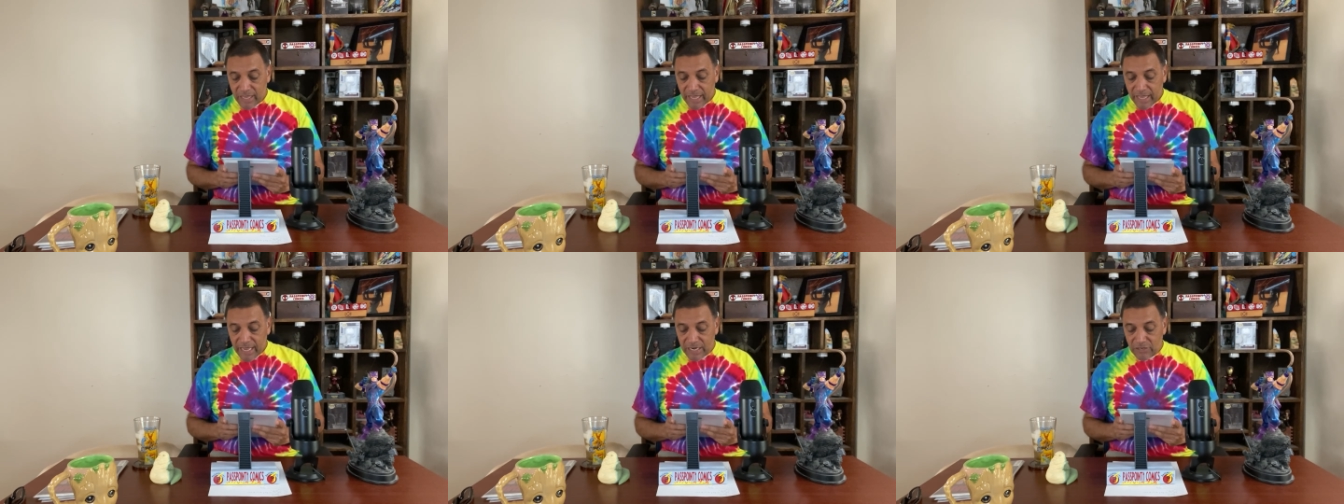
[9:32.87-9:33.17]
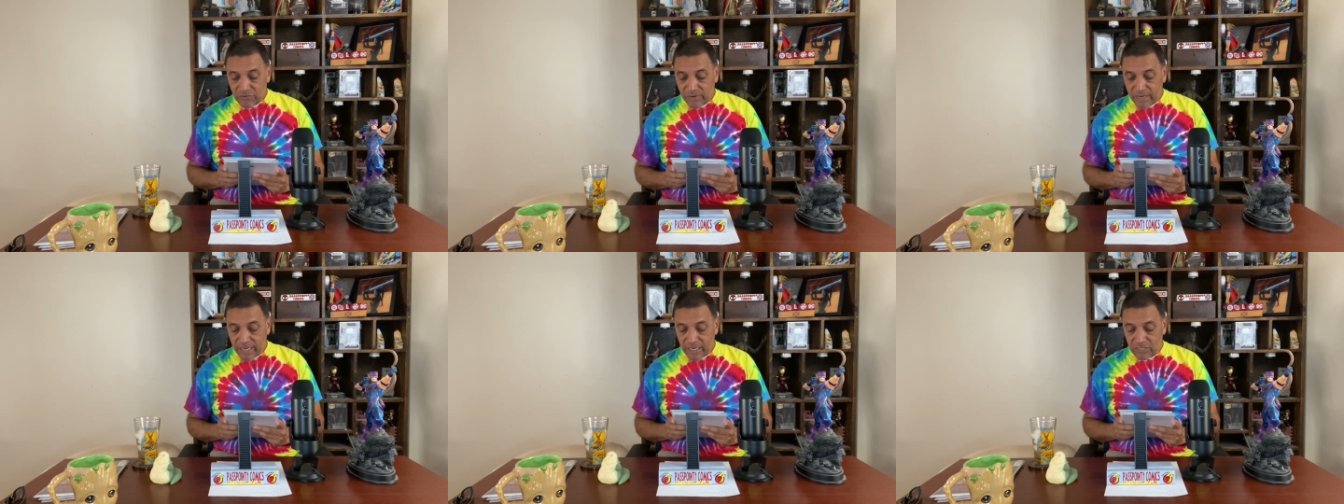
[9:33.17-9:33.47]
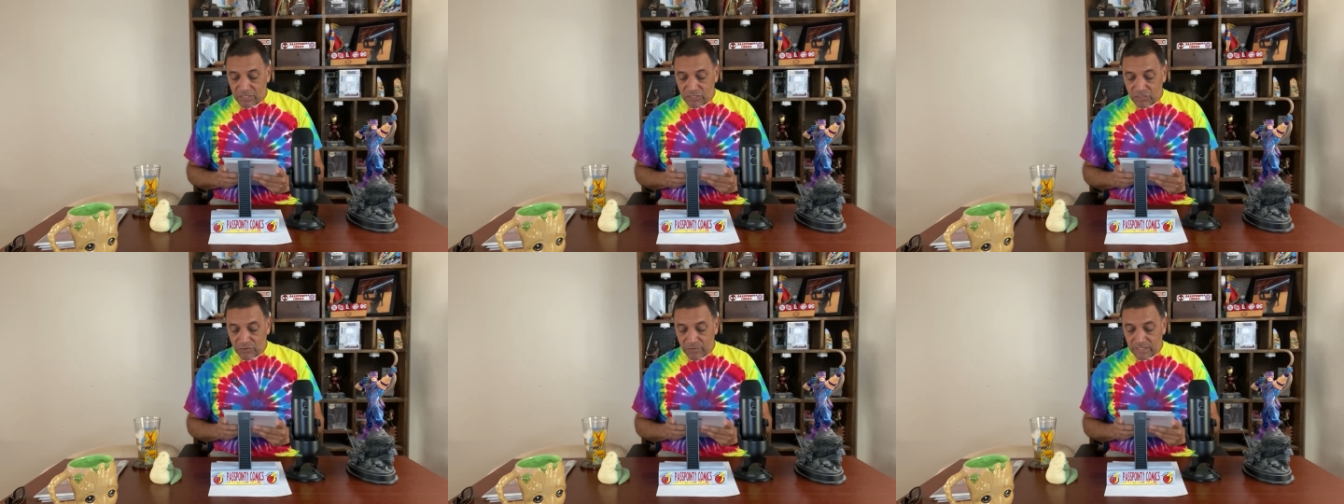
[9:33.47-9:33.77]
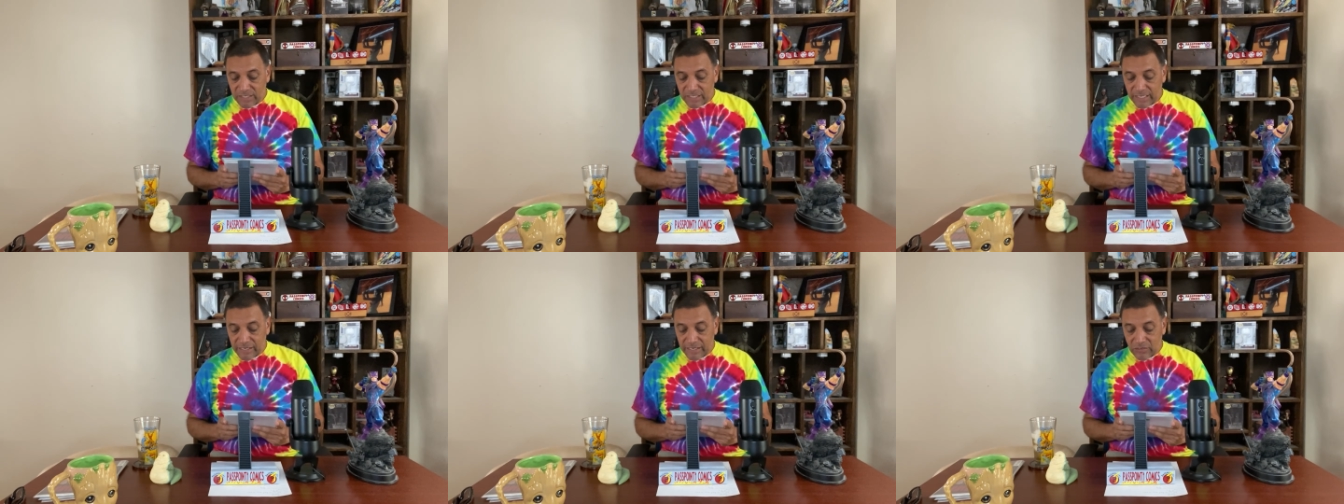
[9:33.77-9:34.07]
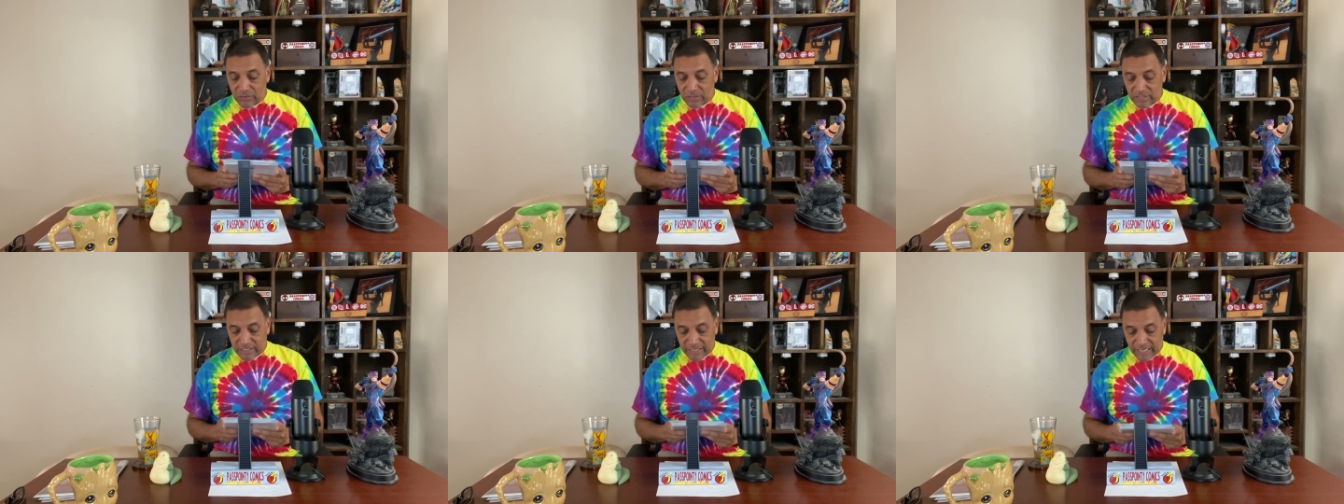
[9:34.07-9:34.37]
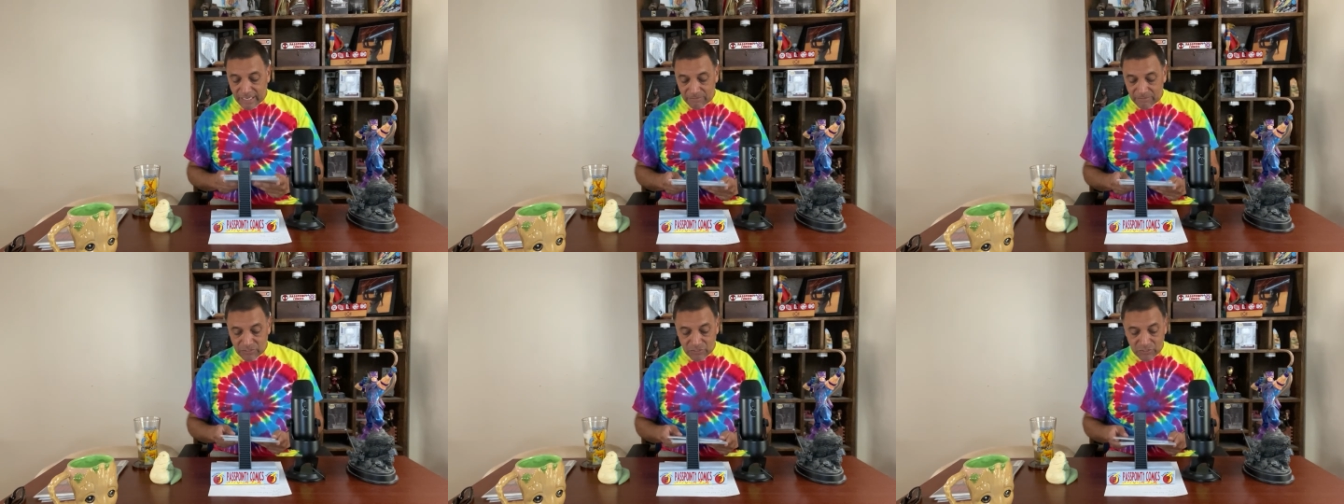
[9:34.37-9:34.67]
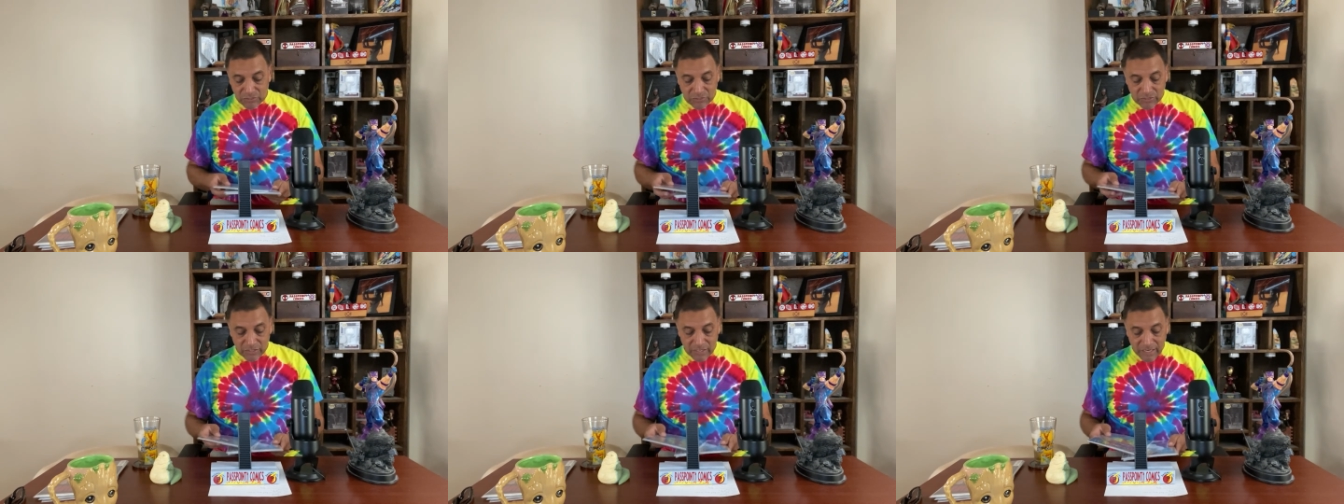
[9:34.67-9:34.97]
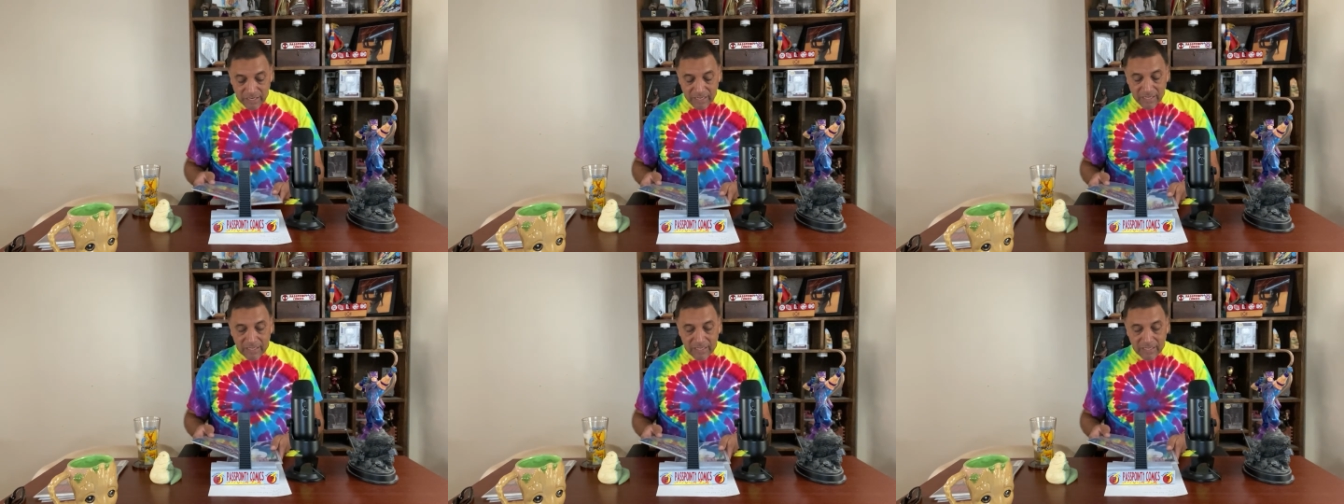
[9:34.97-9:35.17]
Andrea Sorrentino, and Dave Stewart